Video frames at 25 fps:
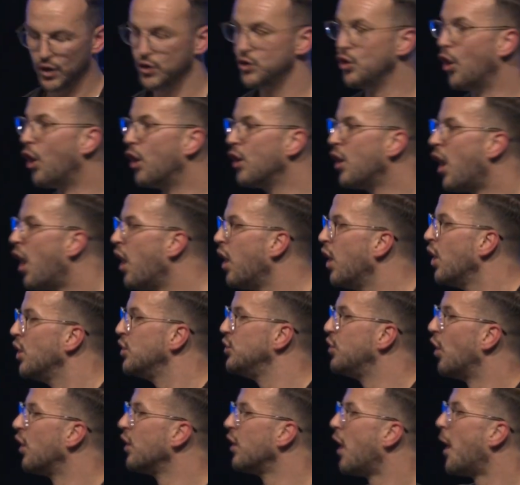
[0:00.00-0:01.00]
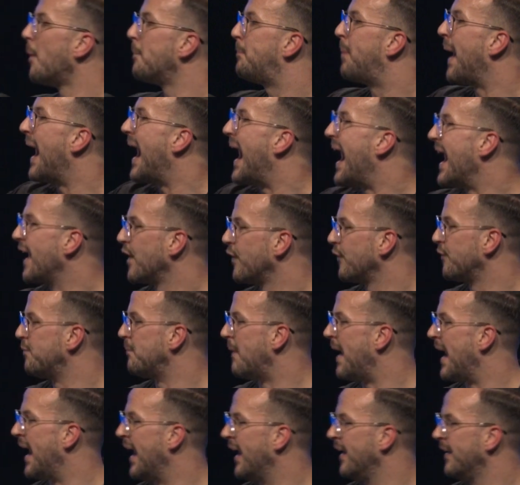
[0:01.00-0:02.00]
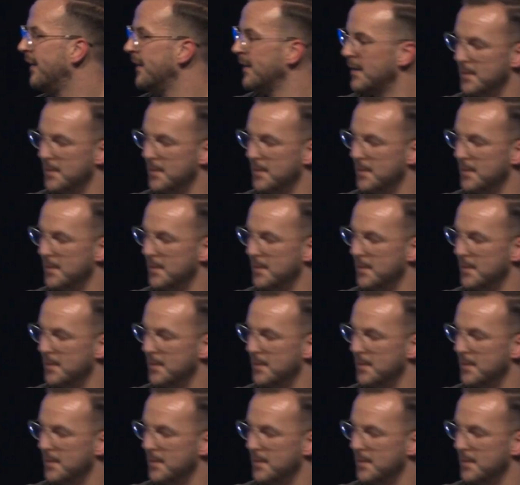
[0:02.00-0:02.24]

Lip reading: You're not part of my